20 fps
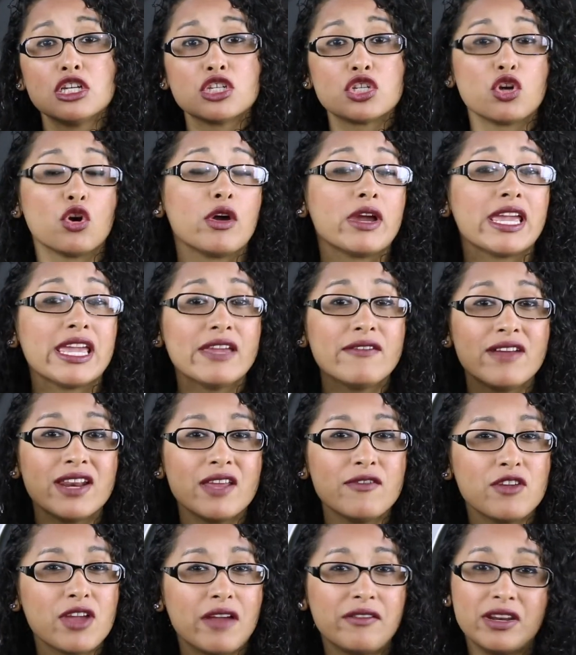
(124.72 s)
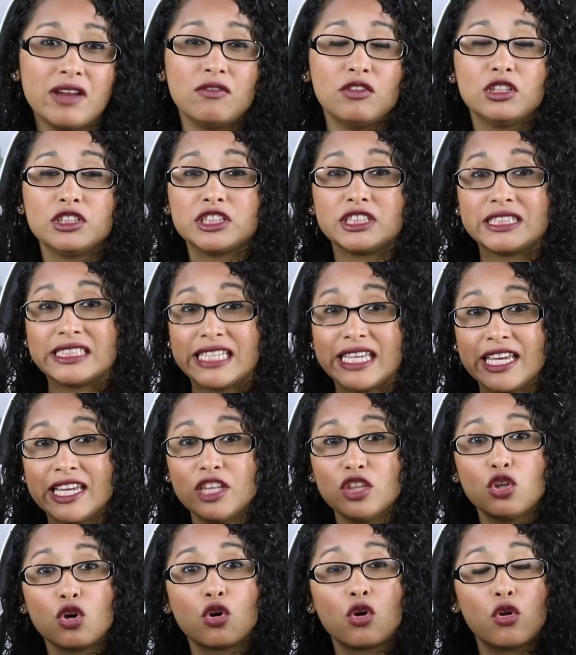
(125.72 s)
So even if you have never
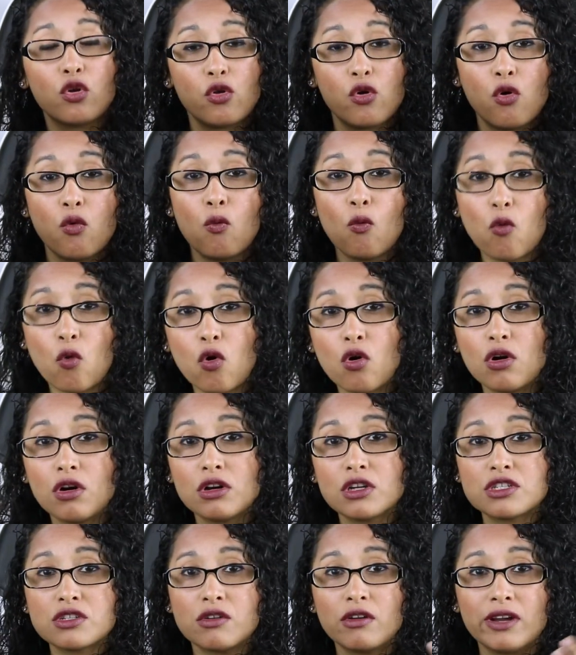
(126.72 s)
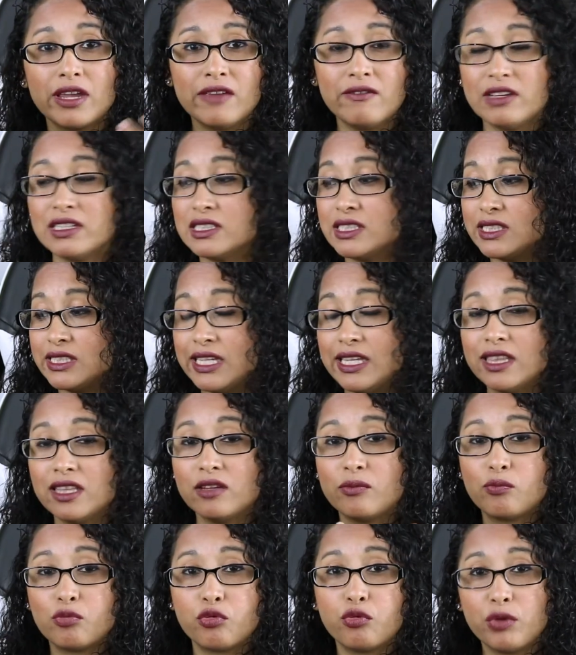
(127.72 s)
seen the Clone Wars or even seen
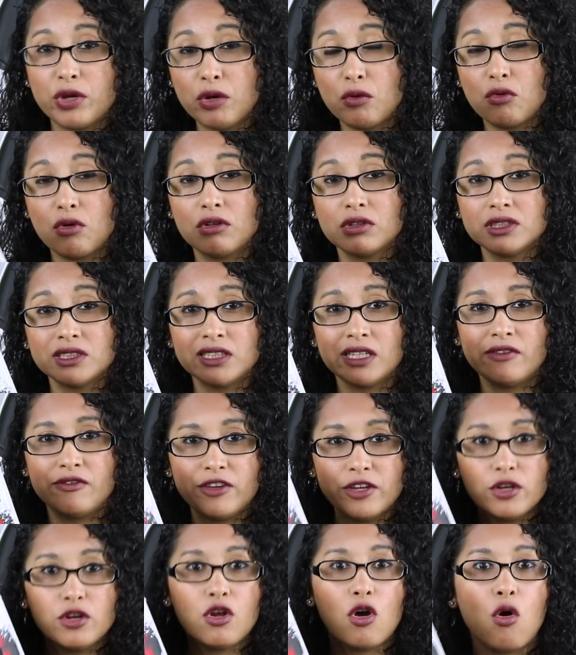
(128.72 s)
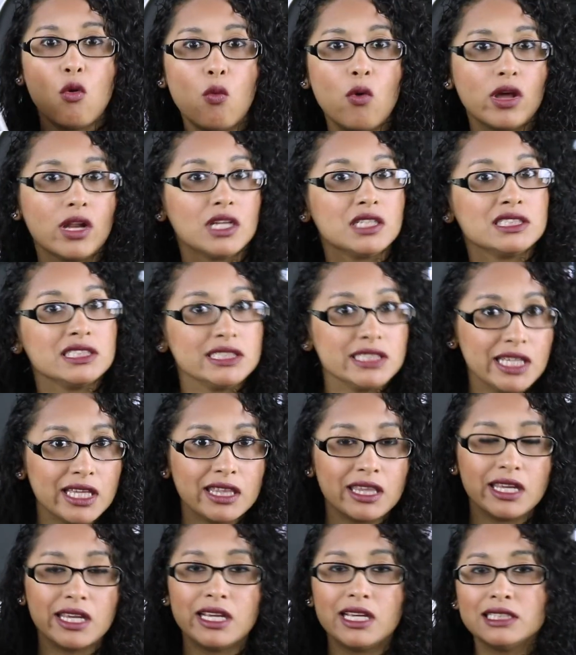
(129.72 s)
the prequels, if you know what a
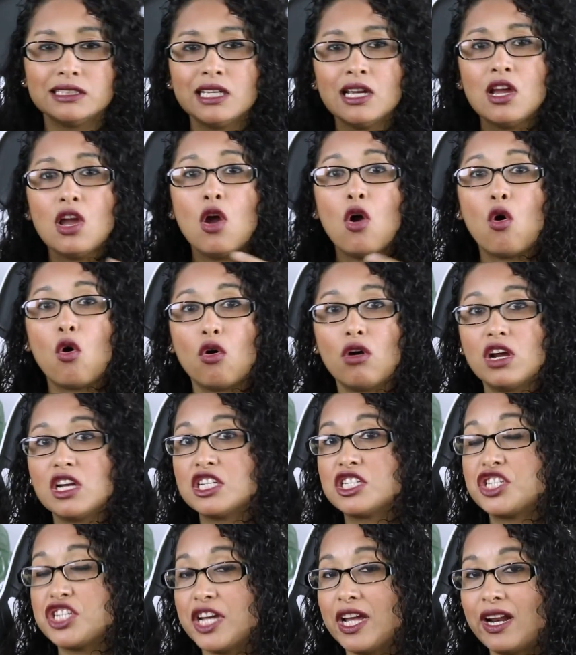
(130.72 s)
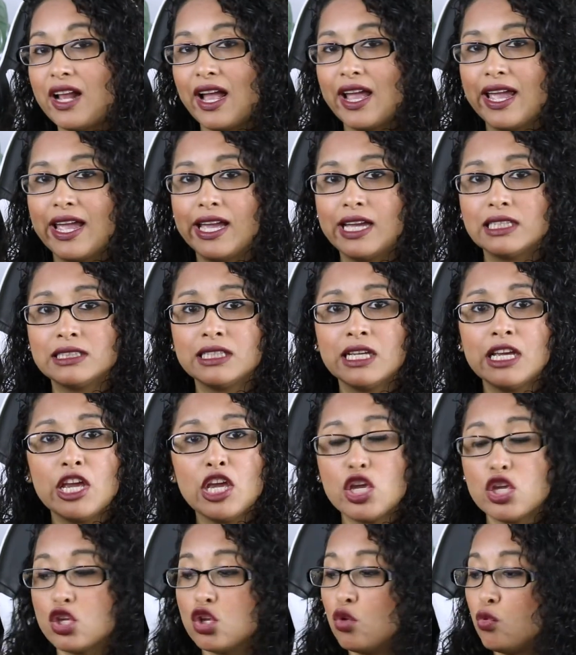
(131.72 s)
Sith is or a Jedi is,
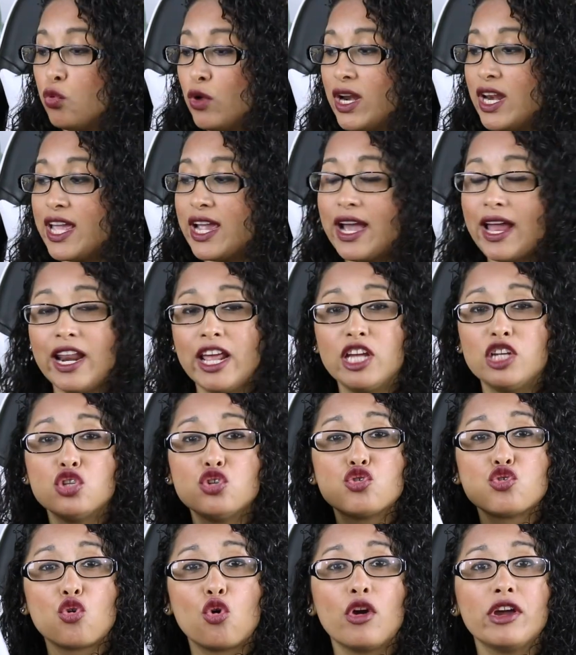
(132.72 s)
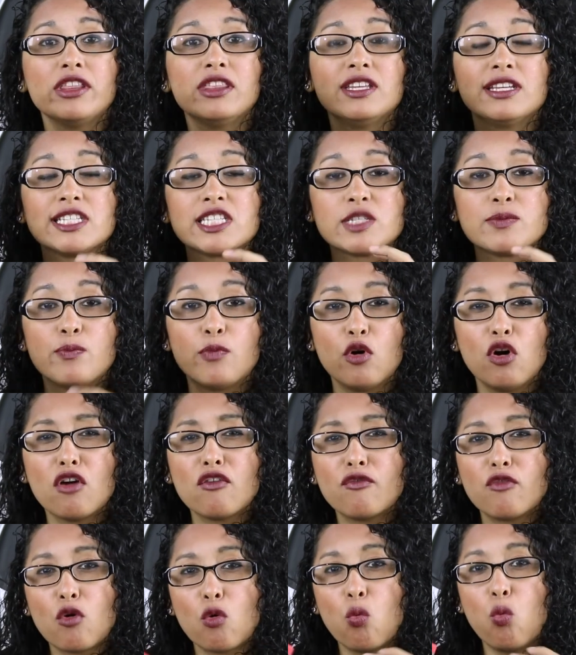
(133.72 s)
you're really gonna enjoy this
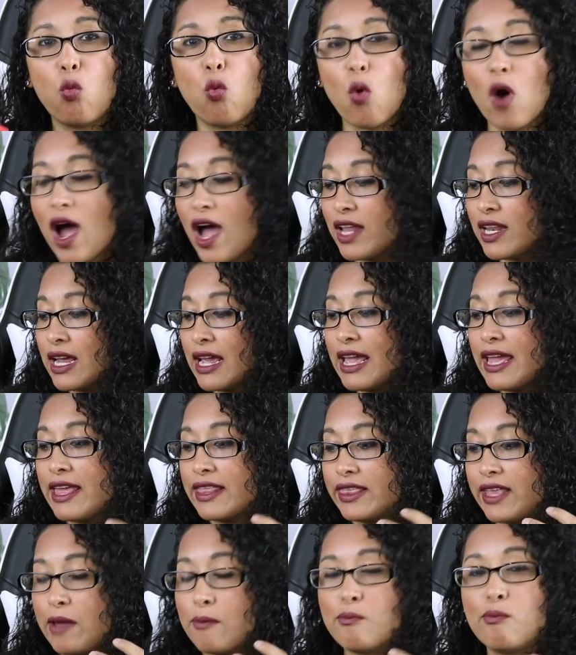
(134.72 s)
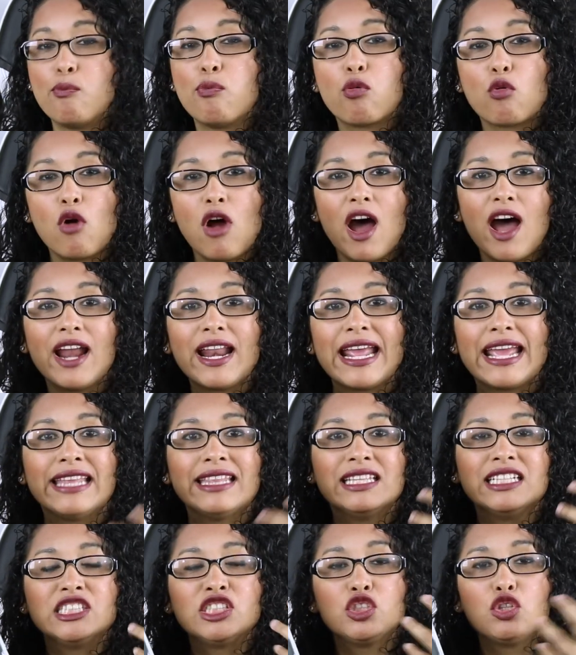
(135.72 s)
book for what they brought
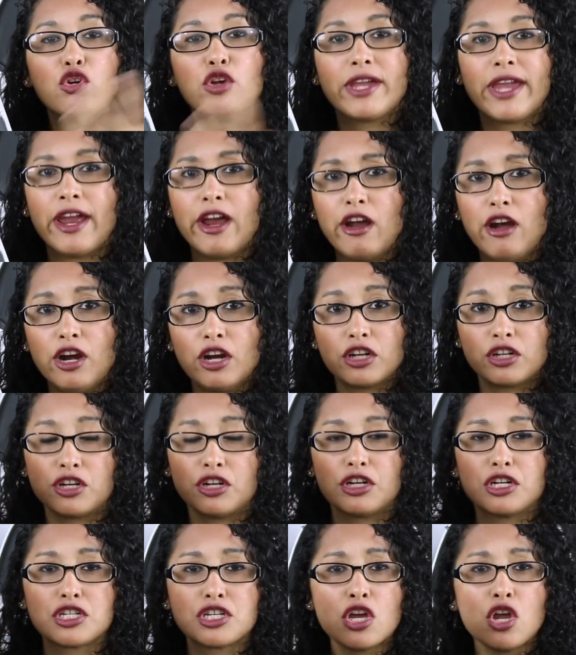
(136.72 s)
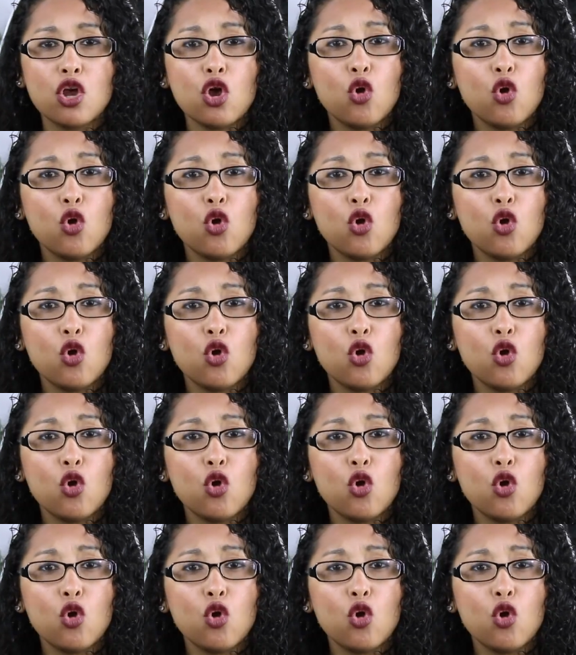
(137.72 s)
in these two characters.